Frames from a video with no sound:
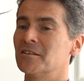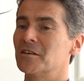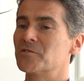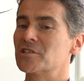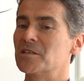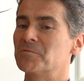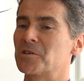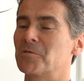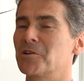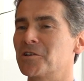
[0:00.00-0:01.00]
Obviously,
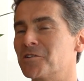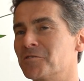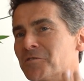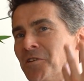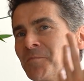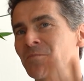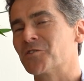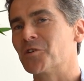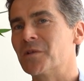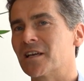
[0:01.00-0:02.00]
you don't
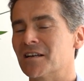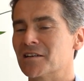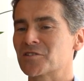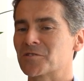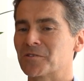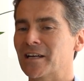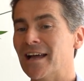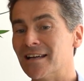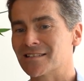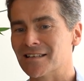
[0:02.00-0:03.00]
normally get asked to write
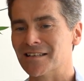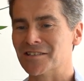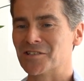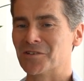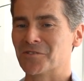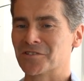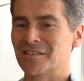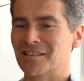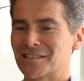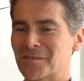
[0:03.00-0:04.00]
essays, if you're
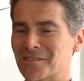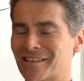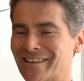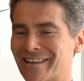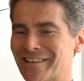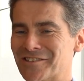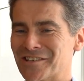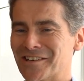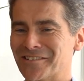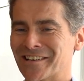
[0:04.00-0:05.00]
studying something like
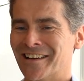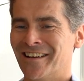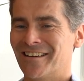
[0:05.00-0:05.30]
engineering